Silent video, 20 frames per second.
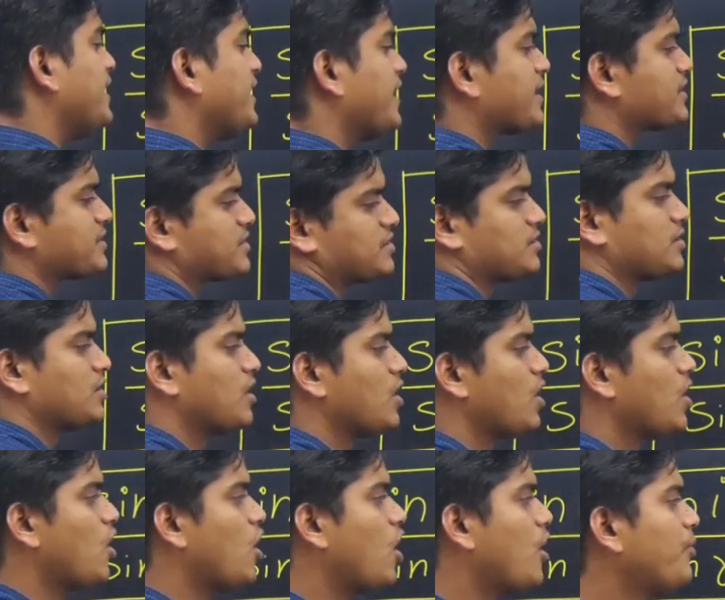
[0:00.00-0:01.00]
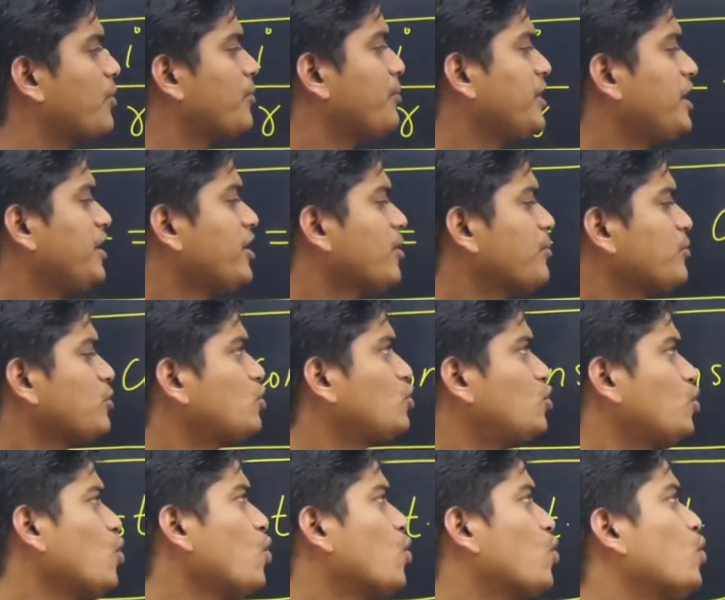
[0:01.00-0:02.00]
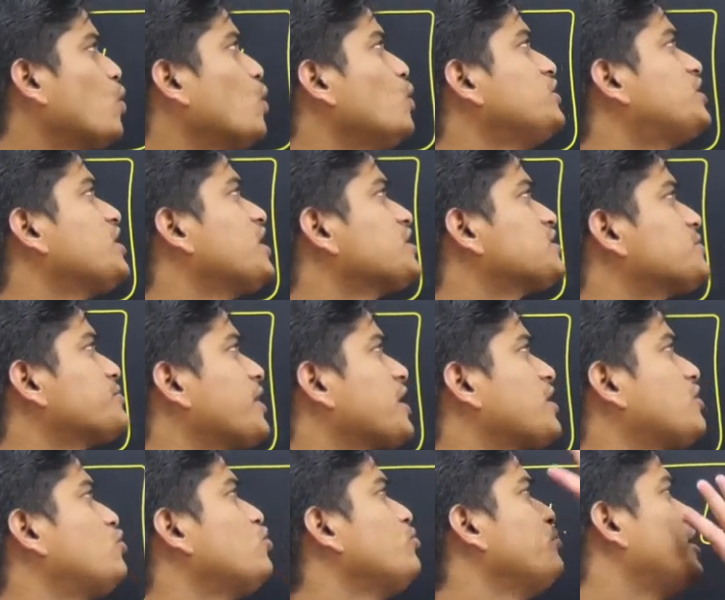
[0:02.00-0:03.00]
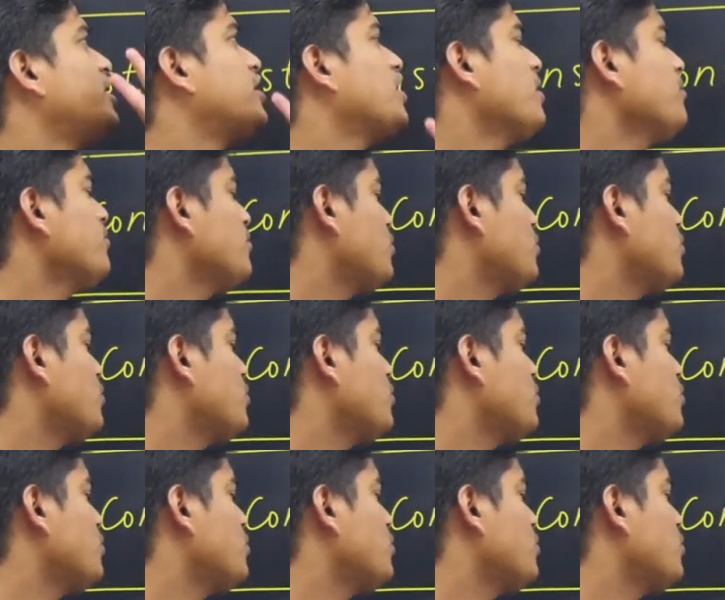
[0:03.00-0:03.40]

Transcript: index of a medium 2 with respect to medium